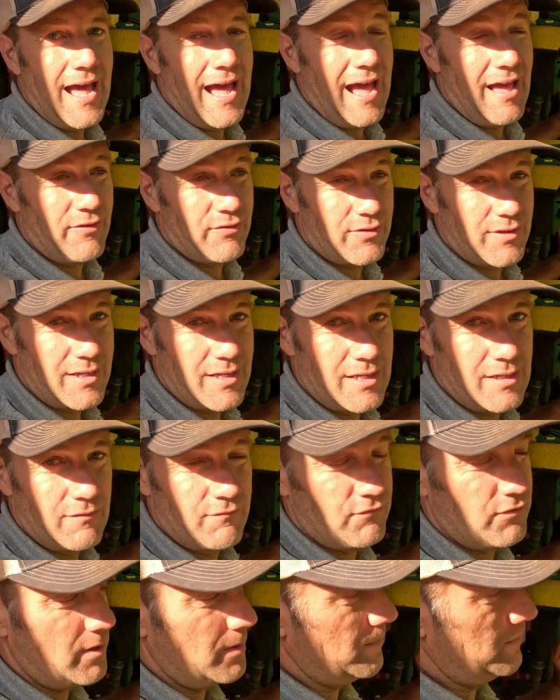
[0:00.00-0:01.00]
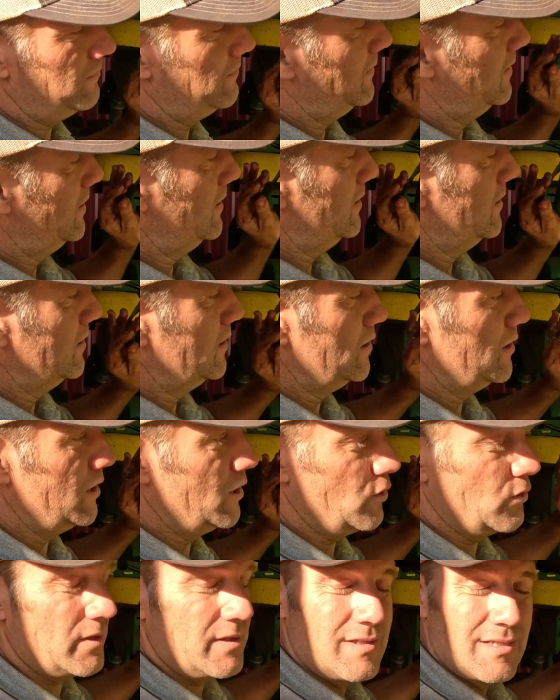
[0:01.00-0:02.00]
I think from
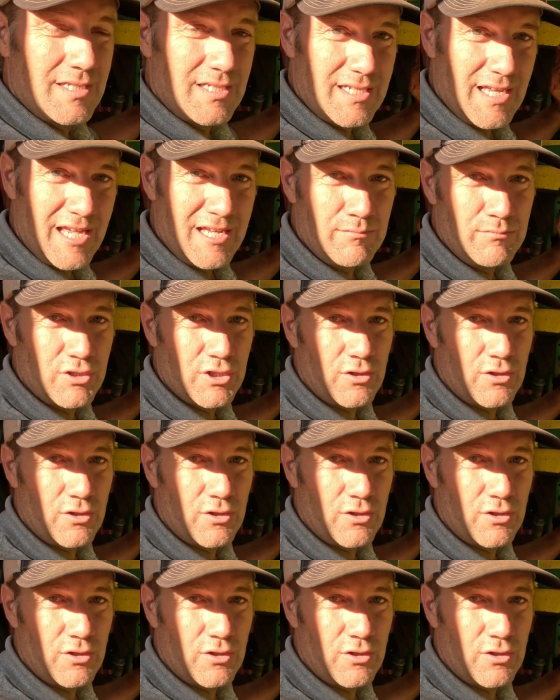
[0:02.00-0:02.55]
nearly the same